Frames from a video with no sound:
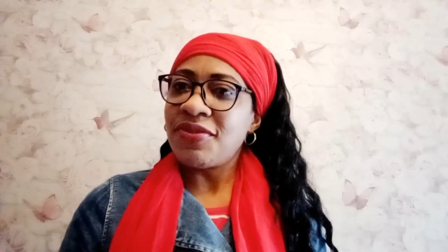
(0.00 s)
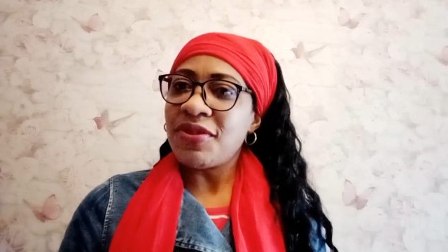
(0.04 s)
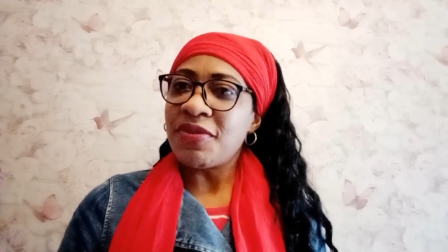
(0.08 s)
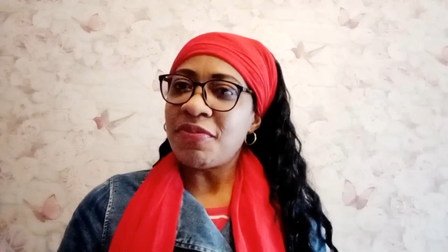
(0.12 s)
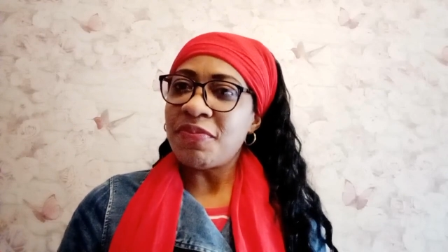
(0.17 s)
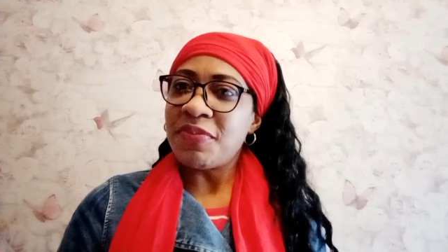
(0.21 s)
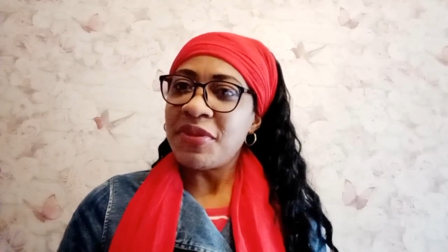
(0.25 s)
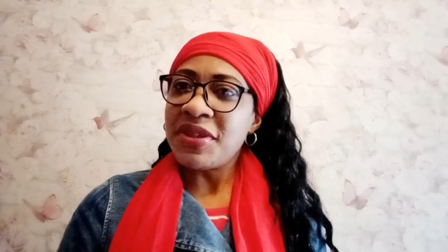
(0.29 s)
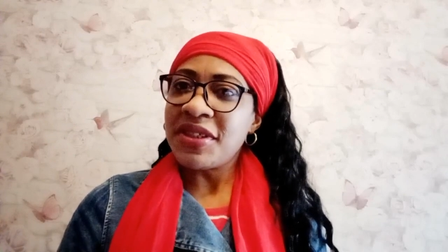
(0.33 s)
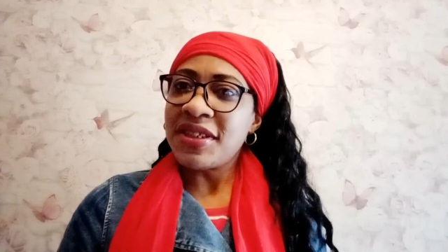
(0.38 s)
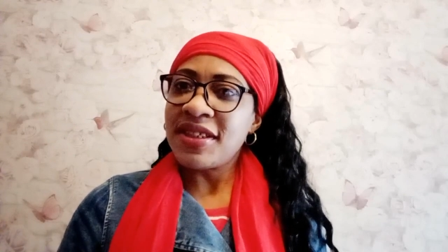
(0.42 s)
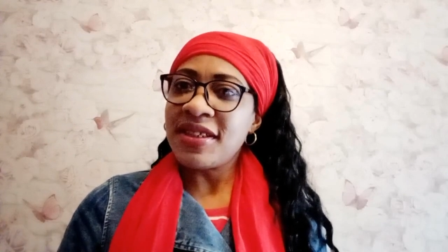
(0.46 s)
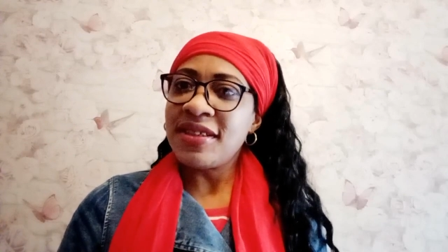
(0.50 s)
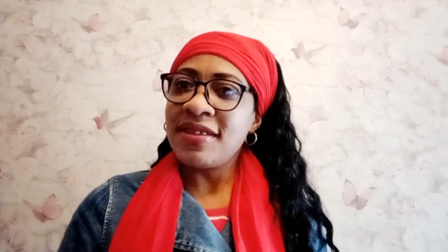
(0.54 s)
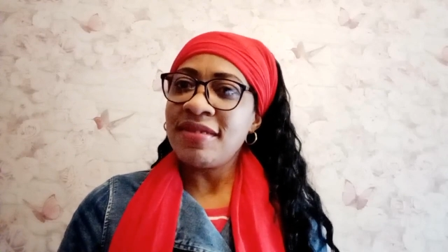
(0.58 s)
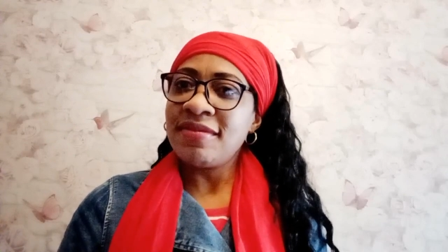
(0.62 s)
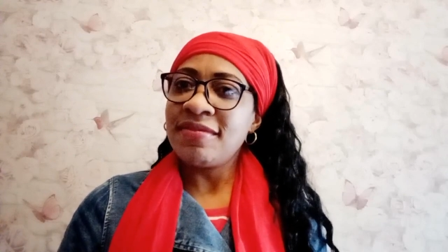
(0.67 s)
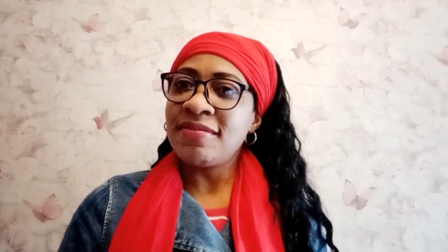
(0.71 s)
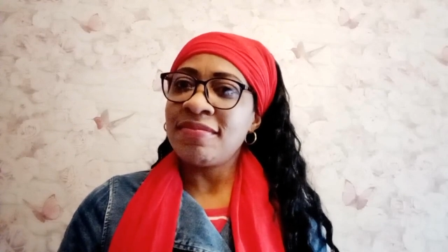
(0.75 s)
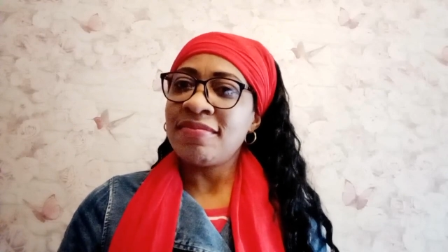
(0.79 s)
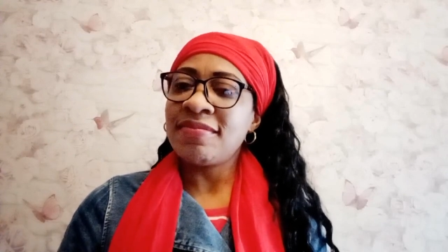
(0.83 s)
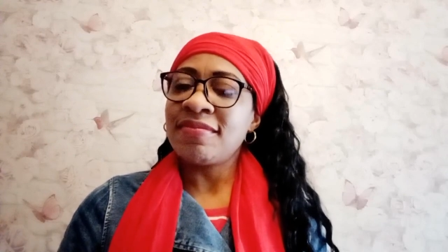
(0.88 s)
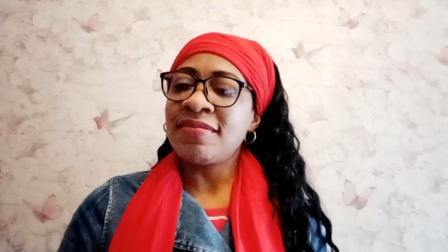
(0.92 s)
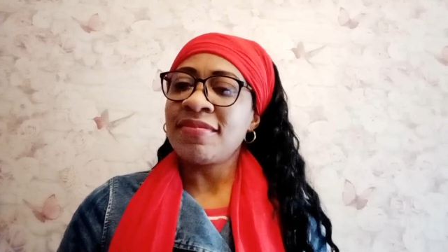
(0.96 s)
beating,
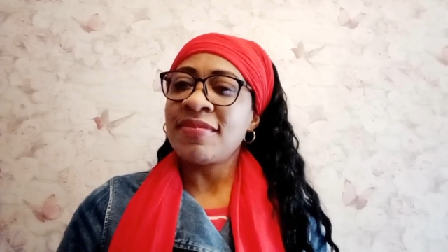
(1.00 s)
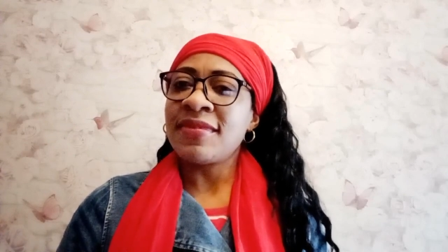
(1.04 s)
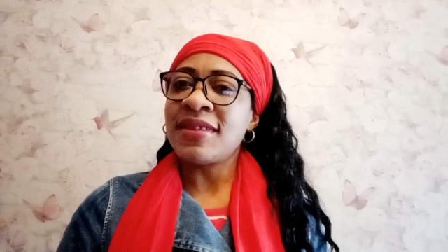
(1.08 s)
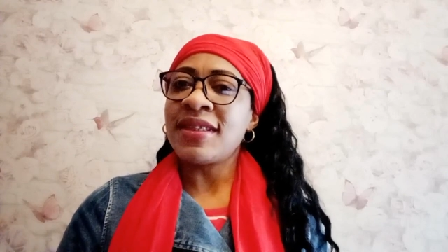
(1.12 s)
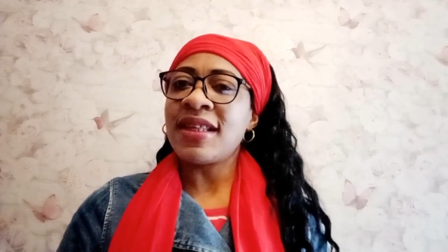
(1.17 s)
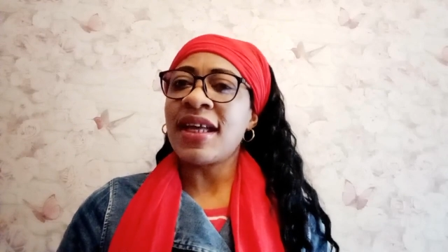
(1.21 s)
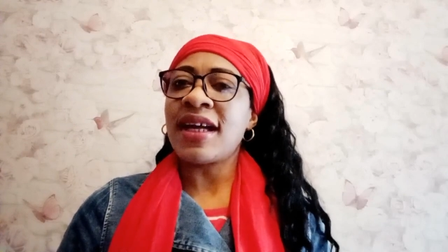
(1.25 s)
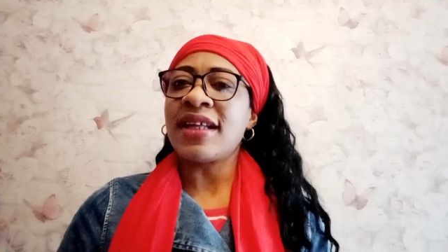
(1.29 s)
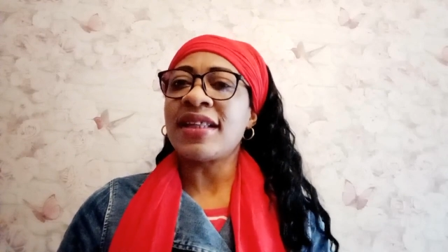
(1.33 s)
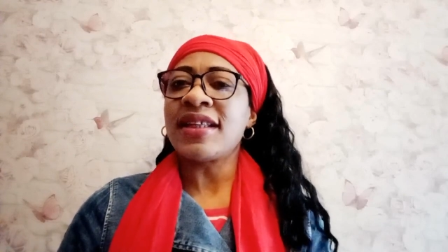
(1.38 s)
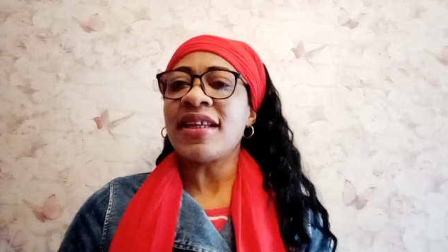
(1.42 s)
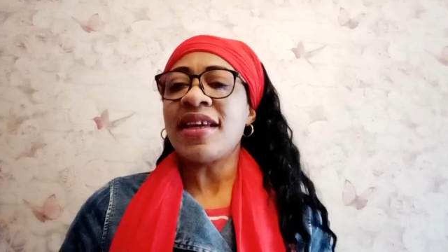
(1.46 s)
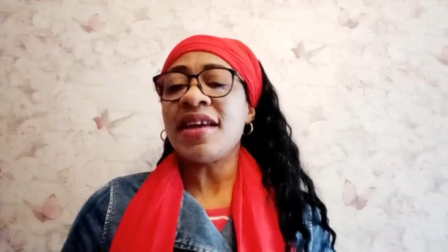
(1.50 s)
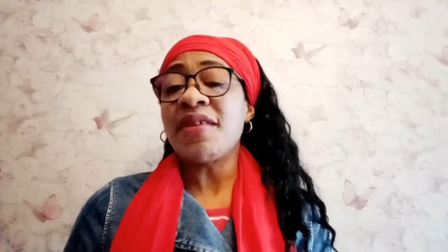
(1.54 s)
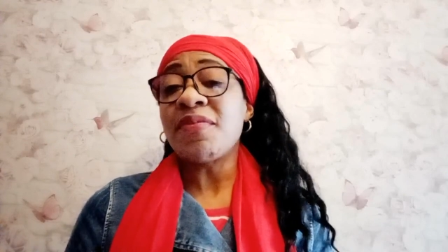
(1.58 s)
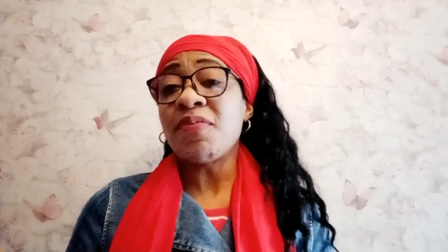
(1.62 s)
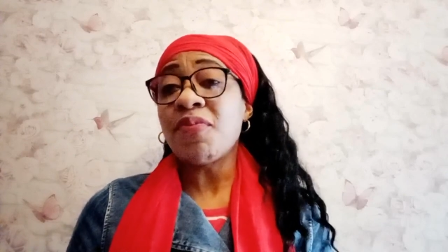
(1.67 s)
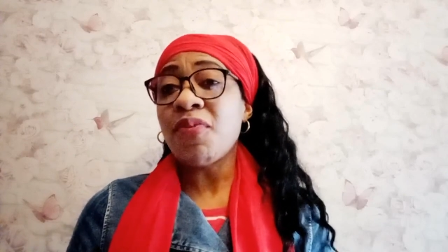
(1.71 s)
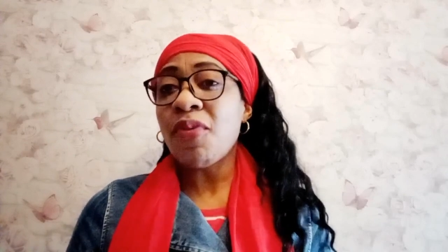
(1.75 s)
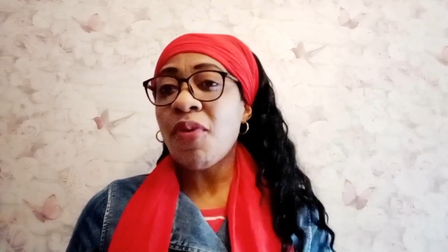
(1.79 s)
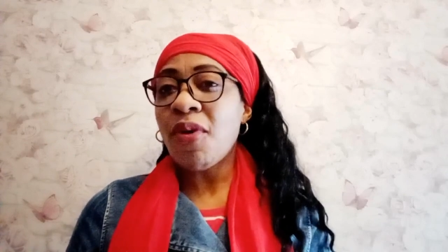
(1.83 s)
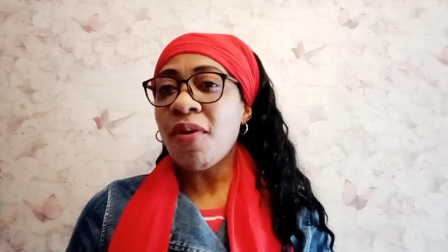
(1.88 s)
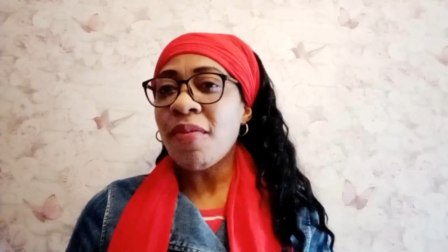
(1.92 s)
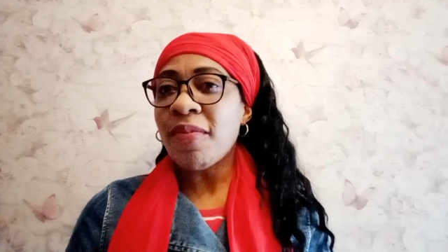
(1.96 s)
than a
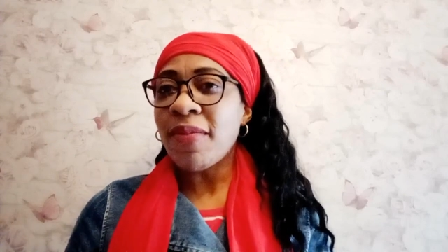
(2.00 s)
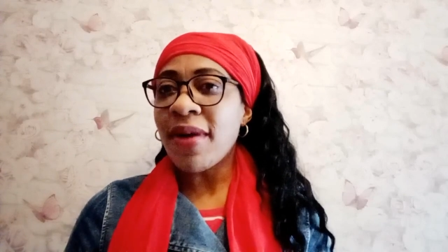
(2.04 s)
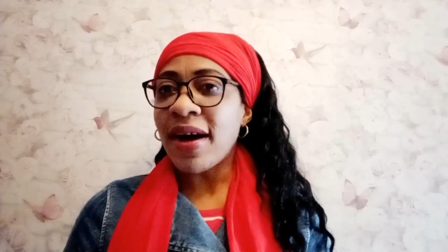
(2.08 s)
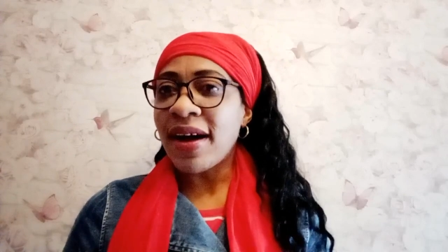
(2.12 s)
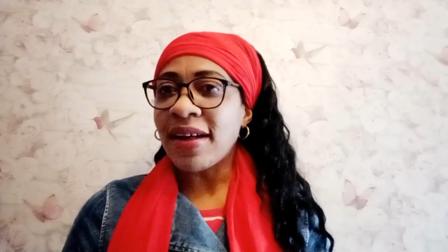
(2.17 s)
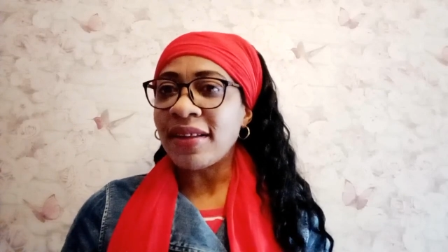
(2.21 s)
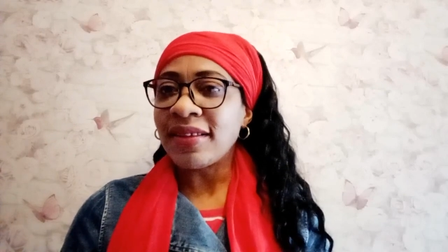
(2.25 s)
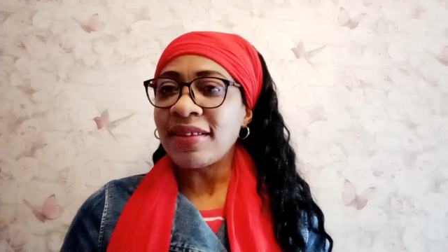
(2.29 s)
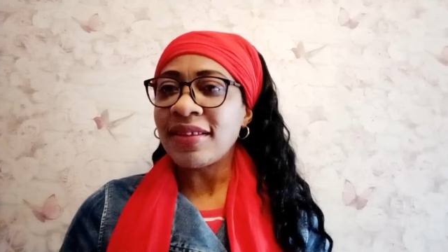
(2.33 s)
poor man.